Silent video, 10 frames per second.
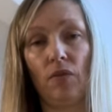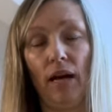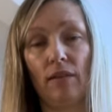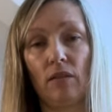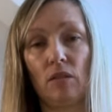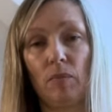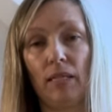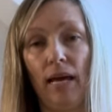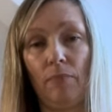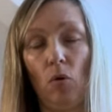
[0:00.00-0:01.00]
that, the
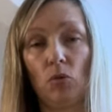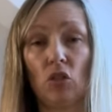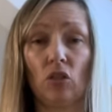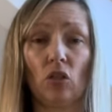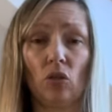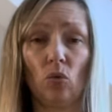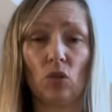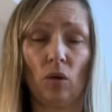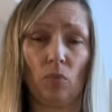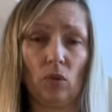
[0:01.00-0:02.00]
split hem option. You can
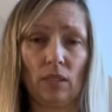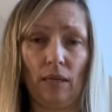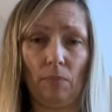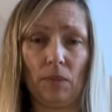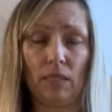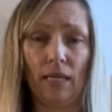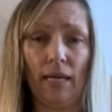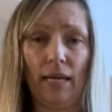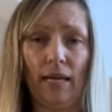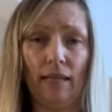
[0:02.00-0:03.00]
also put zips
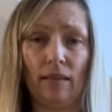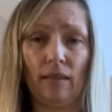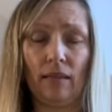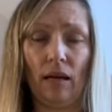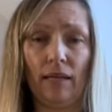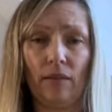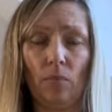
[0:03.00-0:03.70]
in the